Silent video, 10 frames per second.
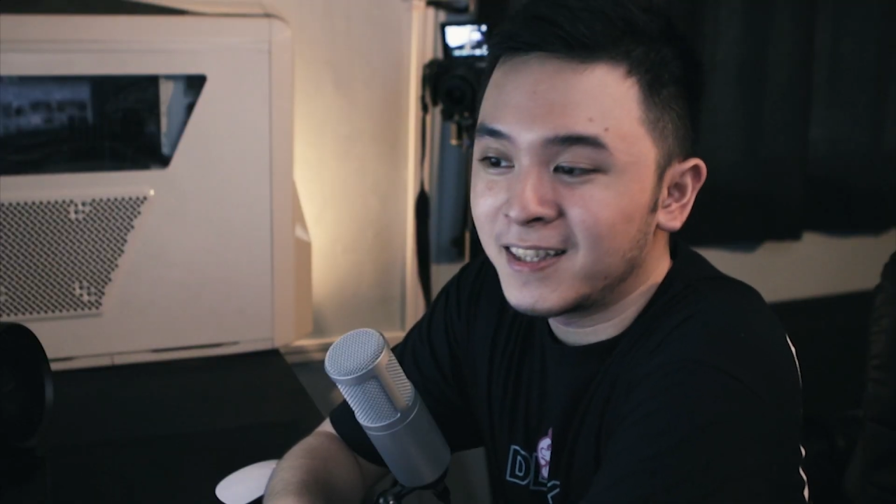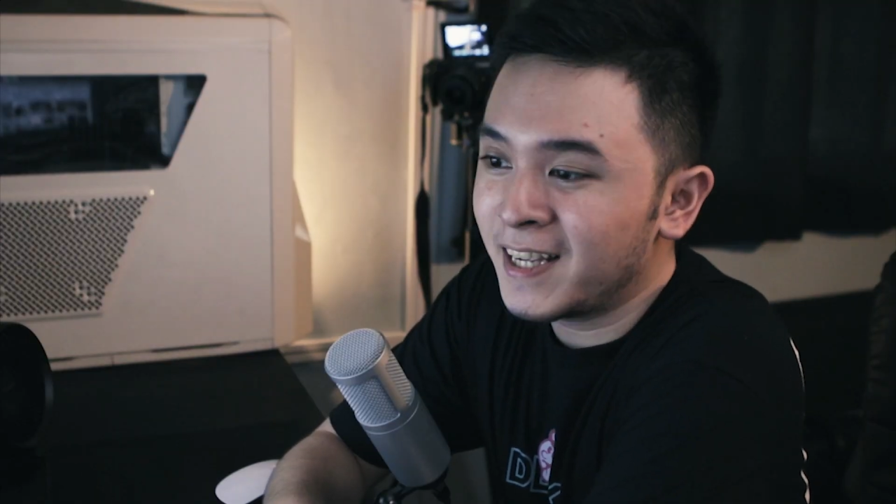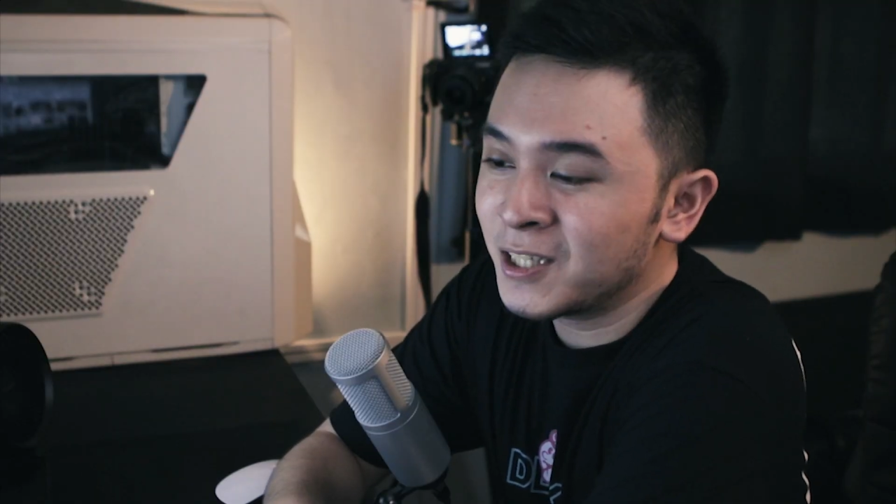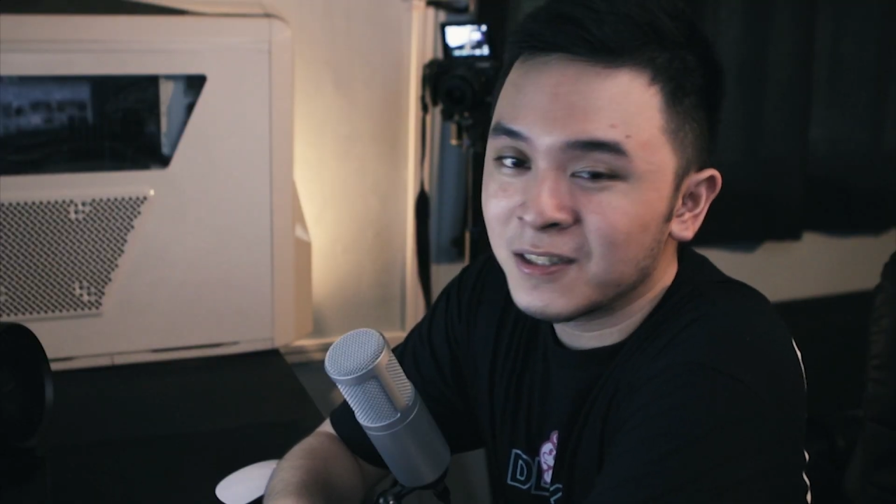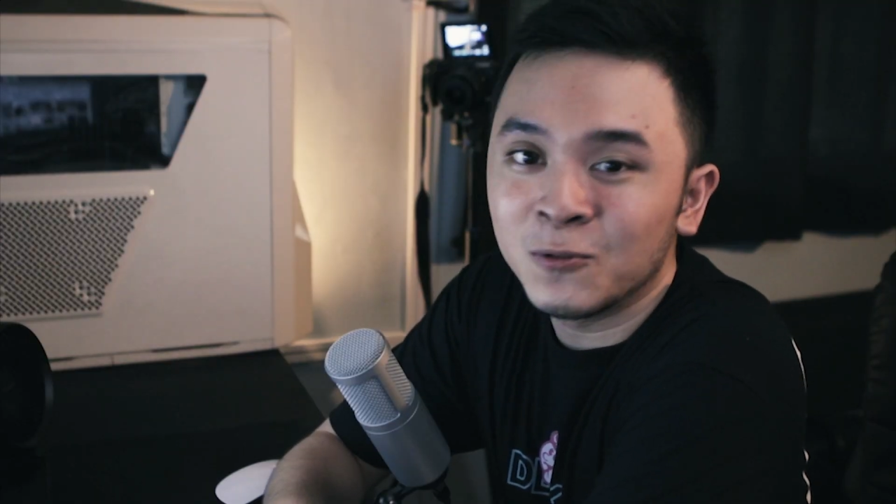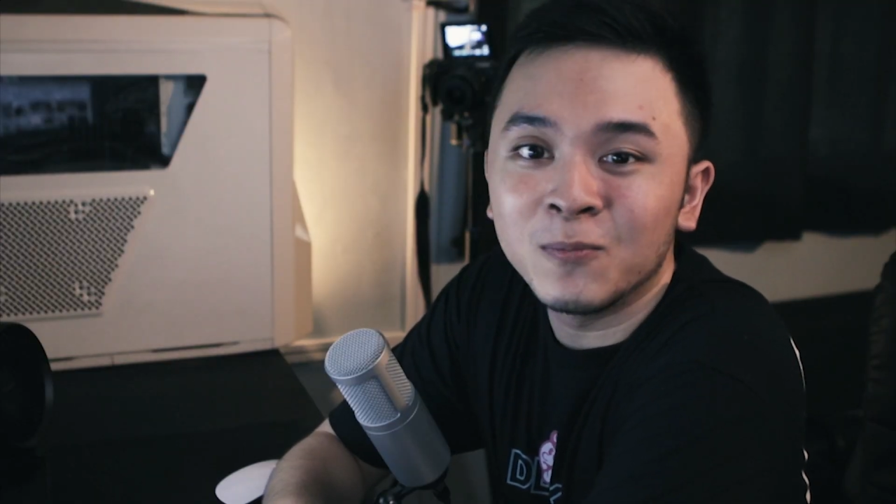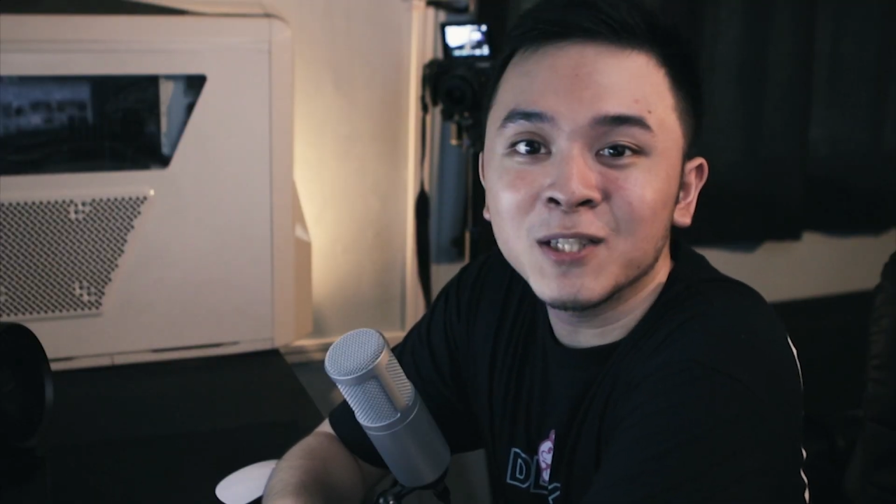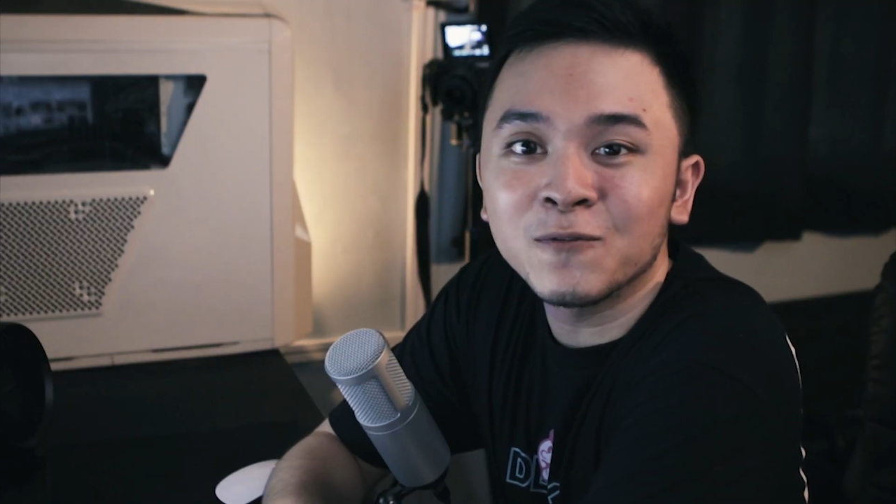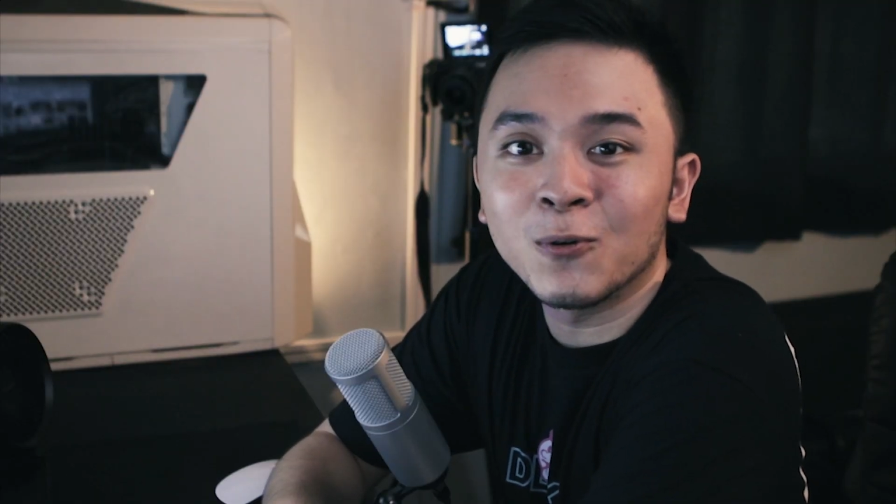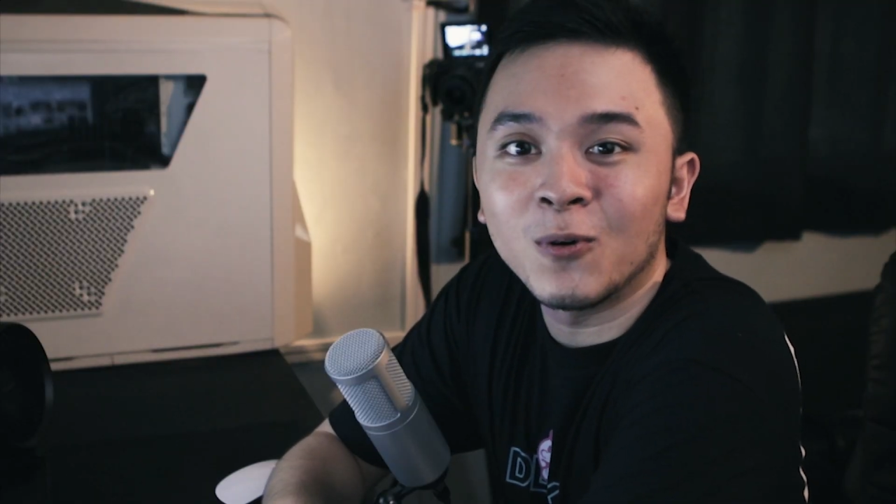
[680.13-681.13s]
Thanks so
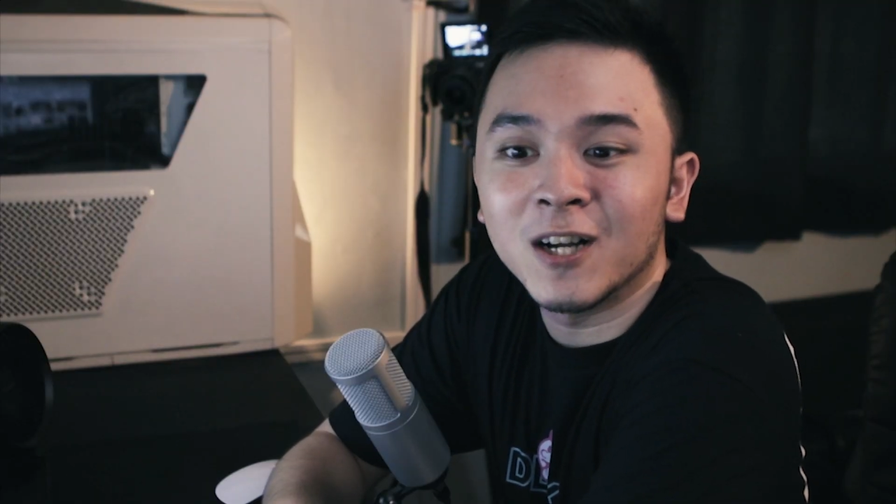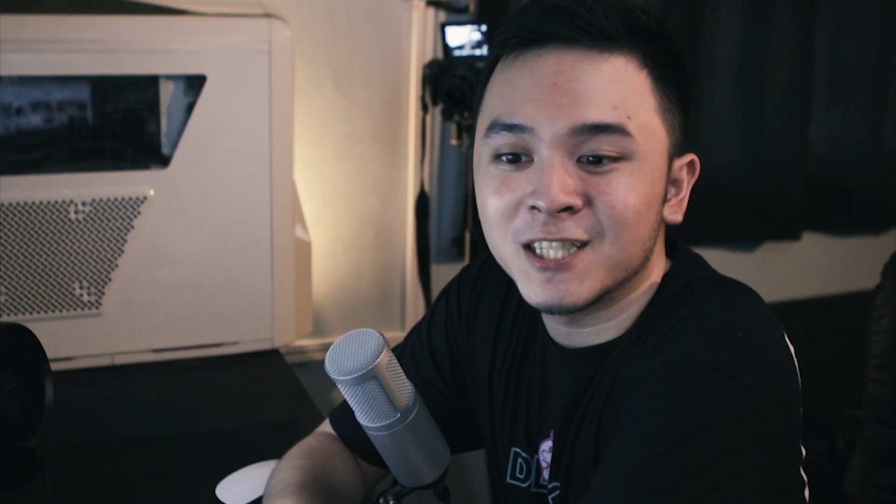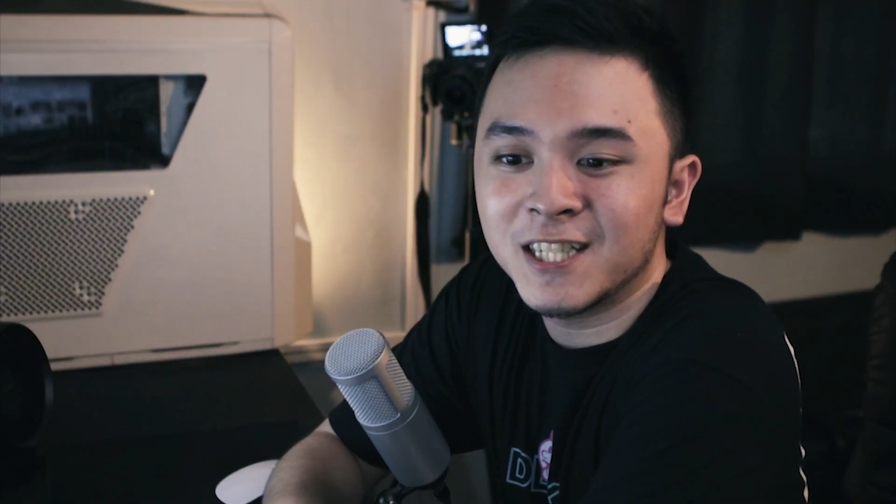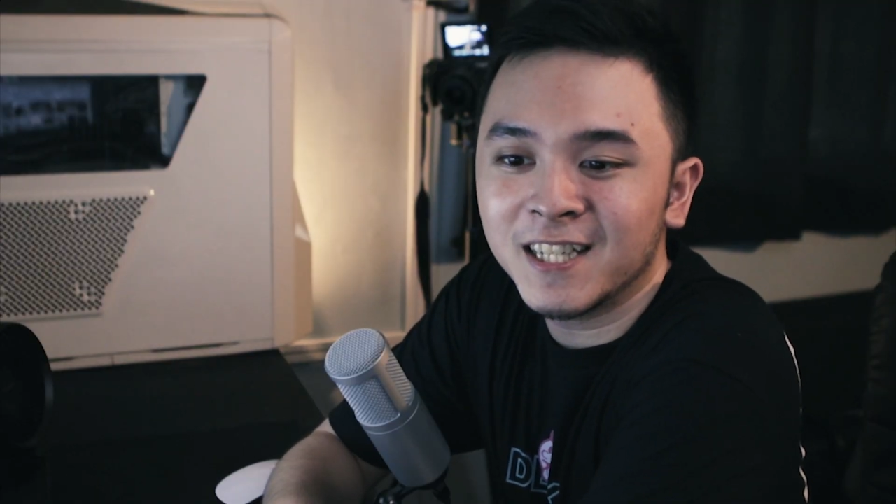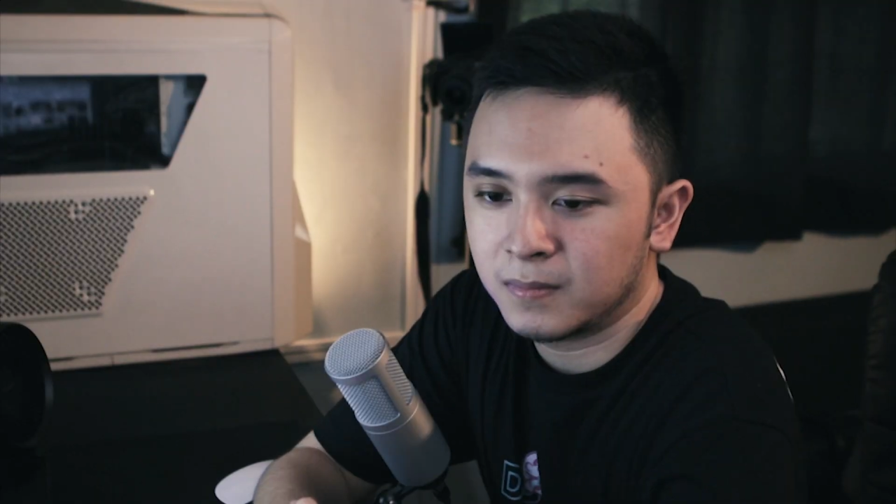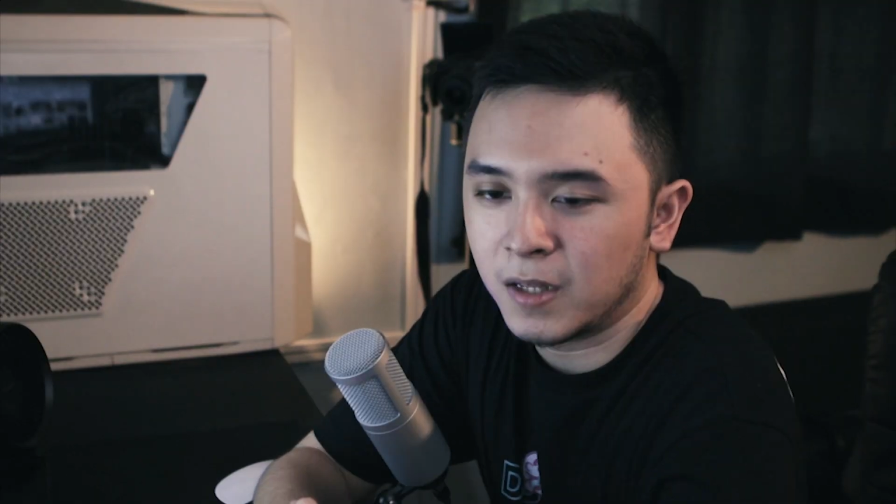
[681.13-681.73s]
much for watching.